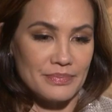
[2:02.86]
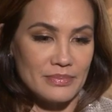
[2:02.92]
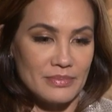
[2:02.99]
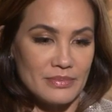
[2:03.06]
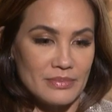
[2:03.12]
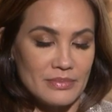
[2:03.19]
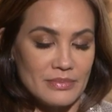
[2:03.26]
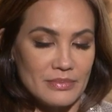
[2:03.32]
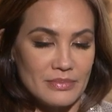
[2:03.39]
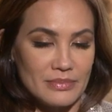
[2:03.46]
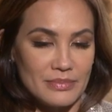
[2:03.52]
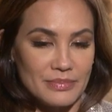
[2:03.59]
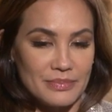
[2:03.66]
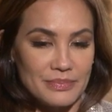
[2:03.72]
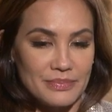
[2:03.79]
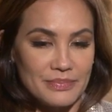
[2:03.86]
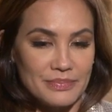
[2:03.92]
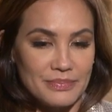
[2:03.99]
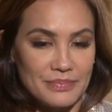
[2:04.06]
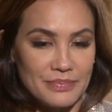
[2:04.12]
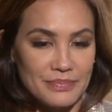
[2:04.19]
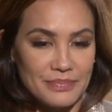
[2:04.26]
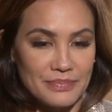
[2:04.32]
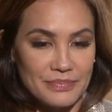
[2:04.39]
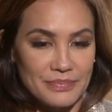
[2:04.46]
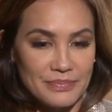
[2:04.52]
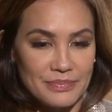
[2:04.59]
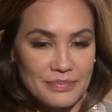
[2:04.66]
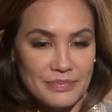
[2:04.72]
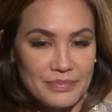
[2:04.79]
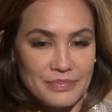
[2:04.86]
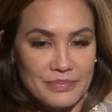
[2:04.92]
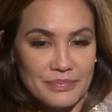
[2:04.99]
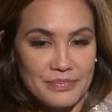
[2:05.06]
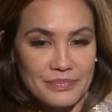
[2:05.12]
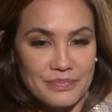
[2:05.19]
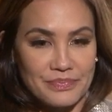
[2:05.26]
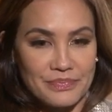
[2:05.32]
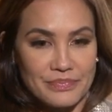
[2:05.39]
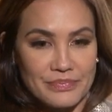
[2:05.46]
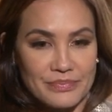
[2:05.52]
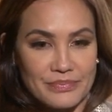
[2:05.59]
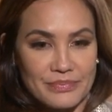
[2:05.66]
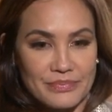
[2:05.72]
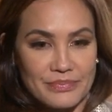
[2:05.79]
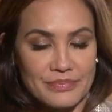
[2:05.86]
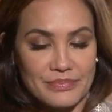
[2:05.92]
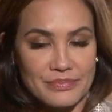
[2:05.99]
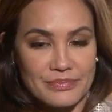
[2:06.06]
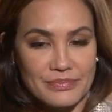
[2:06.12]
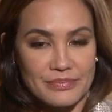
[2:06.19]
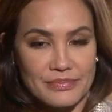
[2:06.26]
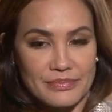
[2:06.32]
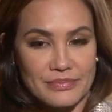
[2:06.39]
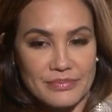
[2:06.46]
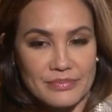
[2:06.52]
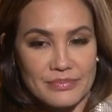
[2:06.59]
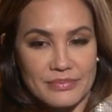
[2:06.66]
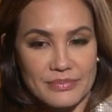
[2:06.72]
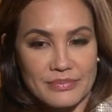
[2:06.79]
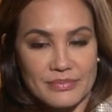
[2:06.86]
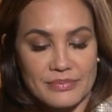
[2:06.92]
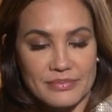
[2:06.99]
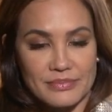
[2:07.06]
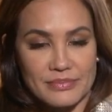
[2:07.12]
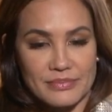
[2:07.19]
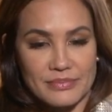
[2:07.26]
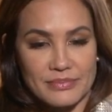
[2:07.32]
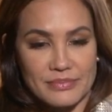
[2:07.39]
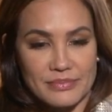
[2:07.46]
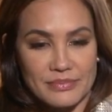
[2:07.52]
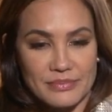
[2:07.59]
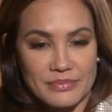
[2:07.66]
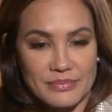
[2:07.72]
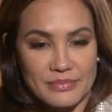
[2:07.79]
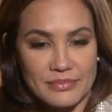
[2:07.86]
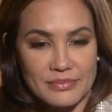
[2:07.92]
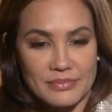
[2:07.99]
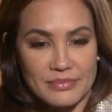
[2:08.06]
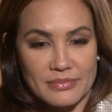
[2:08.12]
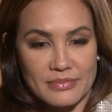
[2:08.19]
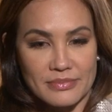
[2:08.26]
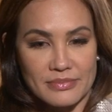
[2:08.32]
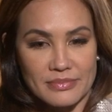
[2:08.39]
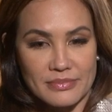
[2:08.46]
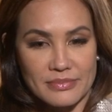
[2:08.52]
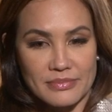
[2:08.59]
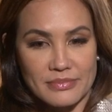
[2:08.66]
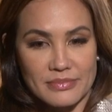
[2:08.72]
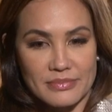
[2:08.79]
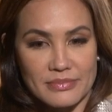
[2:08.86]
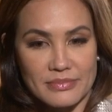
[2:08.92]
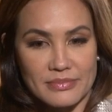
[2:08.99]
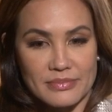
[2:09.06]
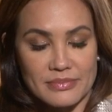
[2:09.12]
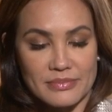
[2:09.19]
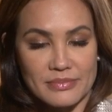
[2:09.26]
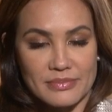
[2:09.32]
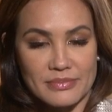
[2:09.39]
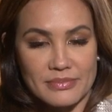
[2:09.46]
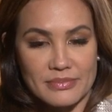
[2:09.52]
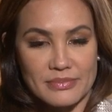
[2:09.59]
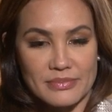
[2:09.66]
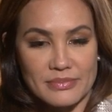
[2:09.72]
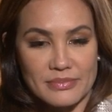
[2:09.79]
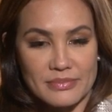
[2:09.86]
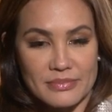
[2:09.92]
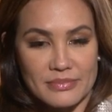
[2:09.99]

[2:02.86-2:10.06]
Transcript: No words are spoken by the person on screen.